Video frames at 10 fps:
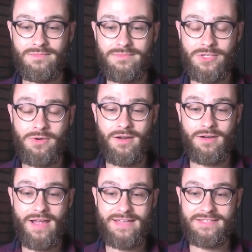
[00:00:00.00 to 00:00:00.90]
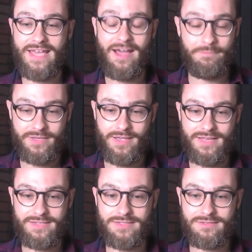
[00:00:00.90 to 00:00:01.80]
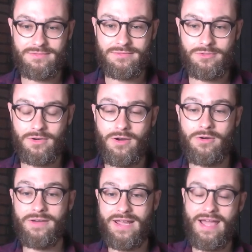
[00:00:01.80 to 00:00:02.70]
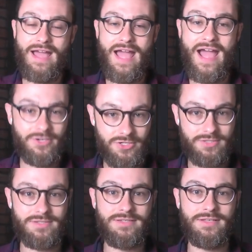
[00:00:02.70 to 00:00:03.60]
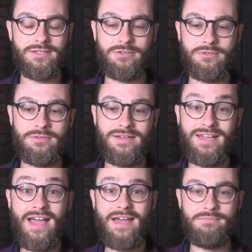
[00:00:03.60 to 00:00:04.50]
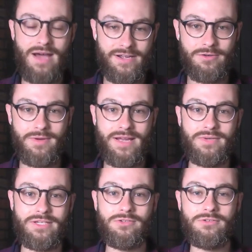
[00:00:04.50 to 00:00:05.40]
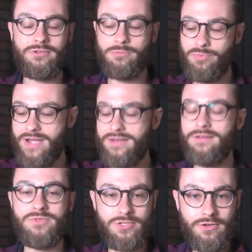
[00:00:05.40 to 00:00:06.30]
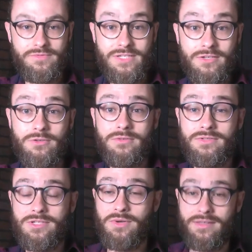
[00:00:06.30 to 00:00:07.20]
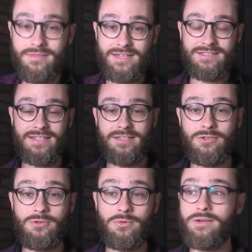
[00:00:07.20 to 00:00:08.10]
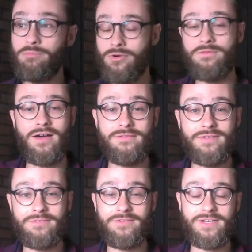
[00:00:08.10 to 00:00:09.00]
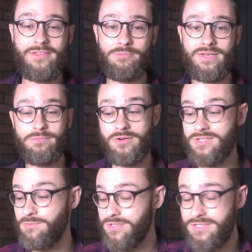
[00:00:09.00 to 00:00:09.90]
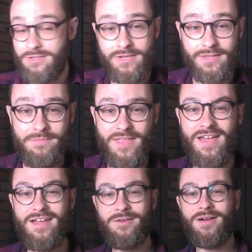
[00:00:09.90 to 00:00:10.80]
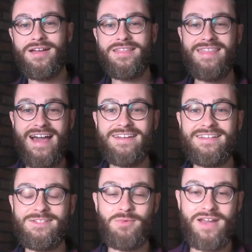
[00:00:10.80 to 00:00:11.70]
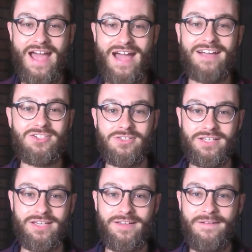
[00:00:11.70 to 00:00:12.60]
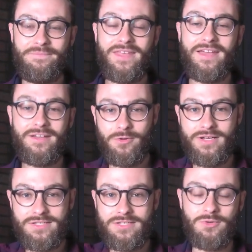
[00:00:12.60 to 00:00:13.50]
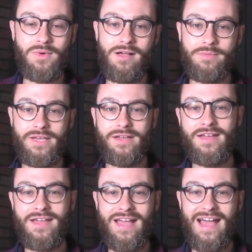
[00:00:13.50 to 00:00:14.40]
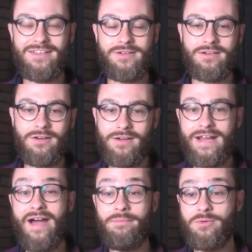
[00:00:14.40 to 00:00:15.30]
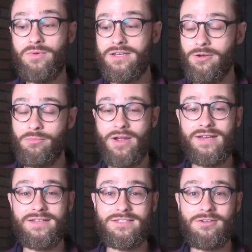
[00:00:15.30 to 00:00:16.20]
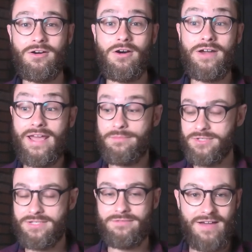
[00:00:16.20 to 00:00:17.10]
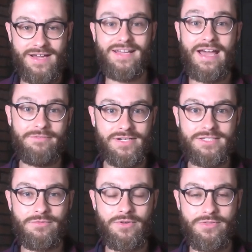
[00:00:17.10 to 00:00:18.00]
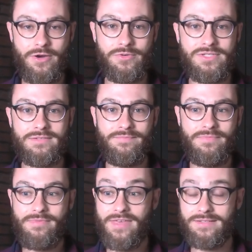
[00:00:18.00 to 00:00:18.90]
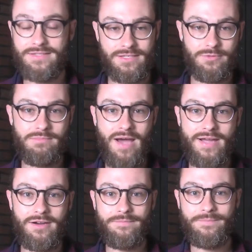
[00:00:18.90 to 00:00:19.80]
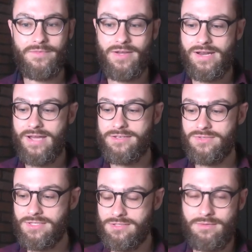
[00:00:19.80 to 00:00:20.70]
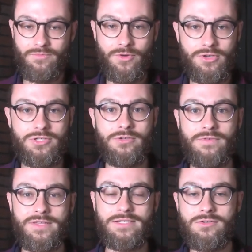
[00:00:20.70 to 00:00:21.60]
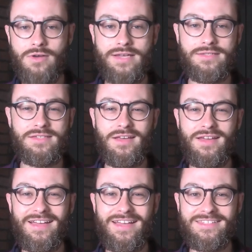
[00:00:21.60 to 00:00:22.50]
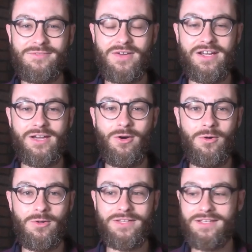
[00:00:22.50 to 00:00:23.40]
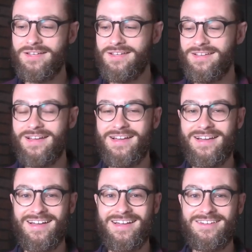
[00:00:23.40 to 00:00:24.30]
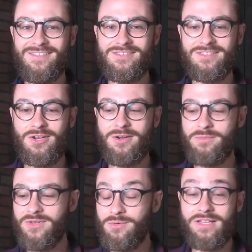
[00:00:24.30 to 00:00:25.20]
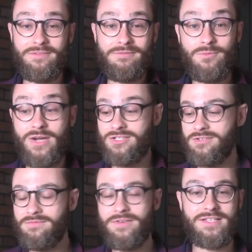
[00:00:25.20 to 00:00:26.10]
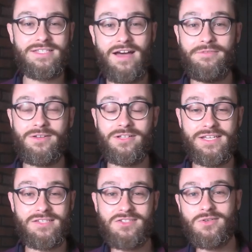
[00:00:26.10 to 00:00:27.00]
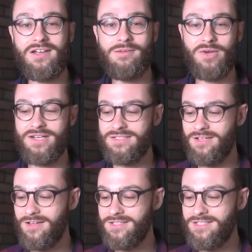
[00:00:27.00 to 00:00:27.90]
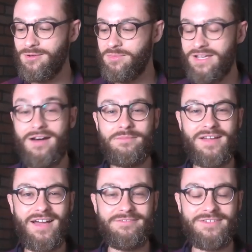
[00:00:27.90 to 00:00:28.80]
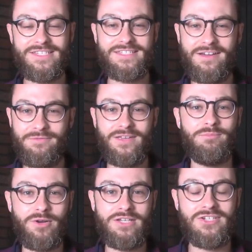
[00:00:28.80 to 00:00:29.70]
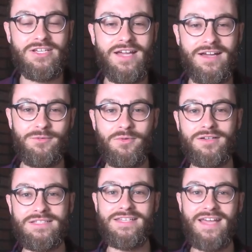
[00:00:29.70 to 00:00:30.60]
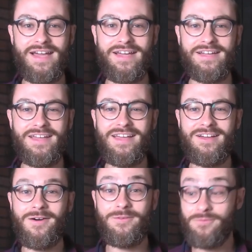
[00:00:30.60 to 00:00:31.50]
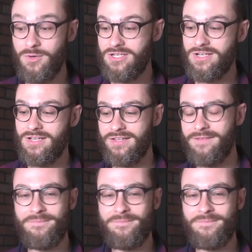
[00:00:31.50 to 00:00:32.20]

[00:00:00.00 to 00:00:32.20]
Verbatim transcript: you are as happy as your own actions that you admire right when you your brain observes you doing things that you would approve of if another pe person was doing them right? That is what actually increases your well being. And you get unhappy when your brain is unable to find evidence for those things that you admire, right? I use the term virtue for these traits. It's a very old uh, term with a really rich philosophical history, but it's also become kind of a stuffy, preachy kind of word today, unfortunately.